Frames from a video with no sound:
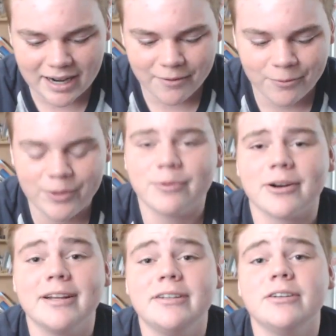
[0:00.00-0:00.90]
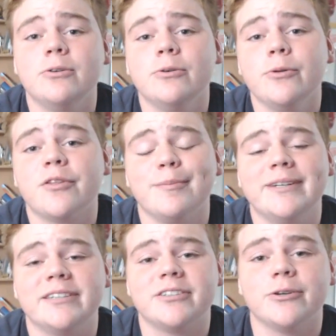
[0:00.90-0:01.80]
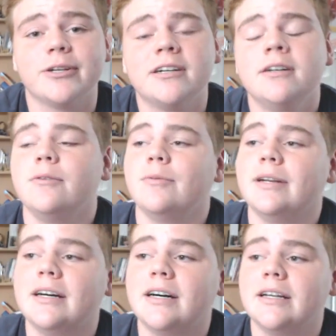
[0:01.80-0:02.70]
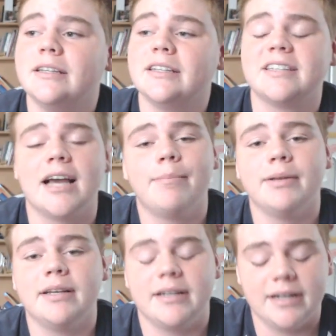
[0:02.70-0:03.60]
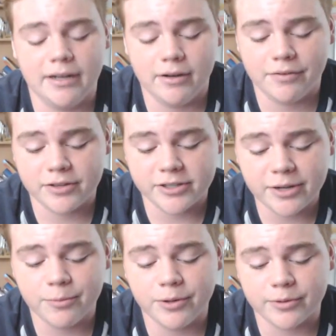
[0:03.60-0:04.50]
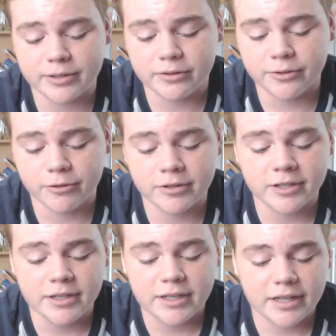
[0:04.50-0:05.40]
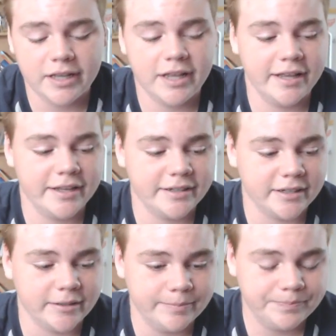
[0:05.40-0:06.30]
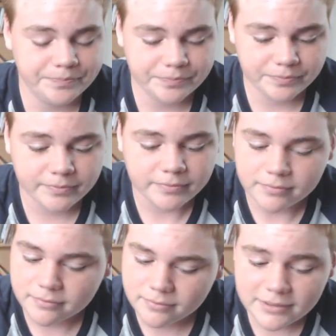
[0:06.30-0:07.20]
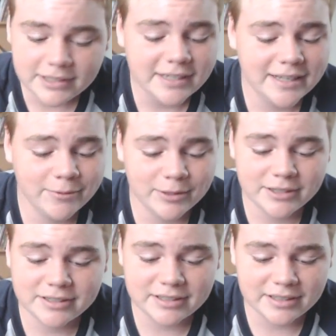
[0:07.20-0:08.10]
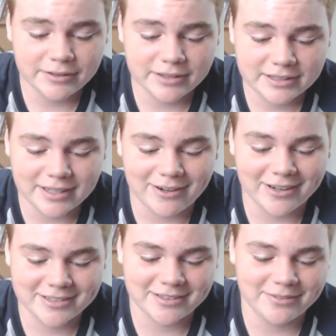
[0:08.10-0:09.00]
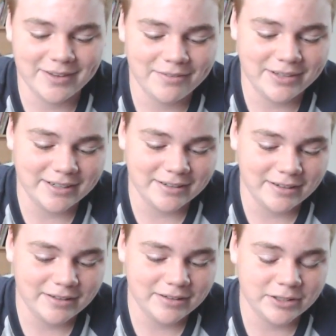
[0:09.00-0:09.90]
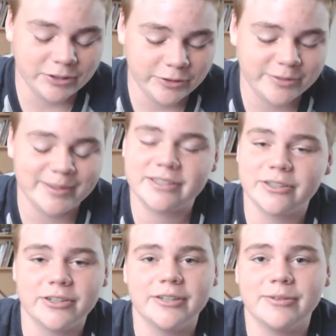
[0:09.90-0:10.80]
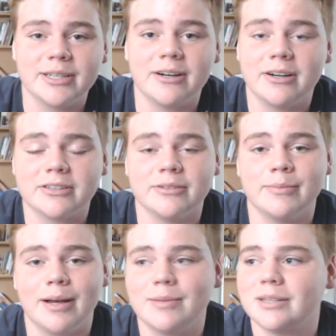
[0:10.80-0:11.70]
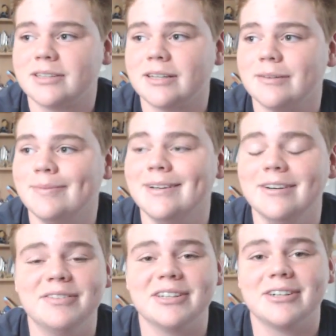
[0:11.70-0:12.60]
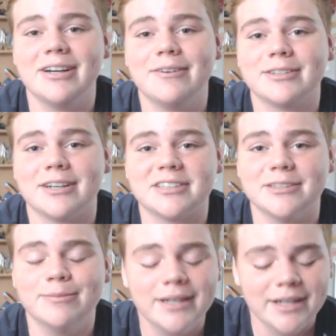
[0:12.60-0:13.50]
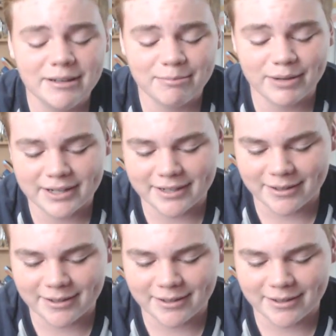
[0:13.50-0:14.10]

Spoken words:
we were in Duluth, Minnesota when this happened, and I left the clan. We were in Duluth, and it was awesome. I mean, Duluth, Minnesota, it was awesome. I'm not saying me leaving the clan was awesome, but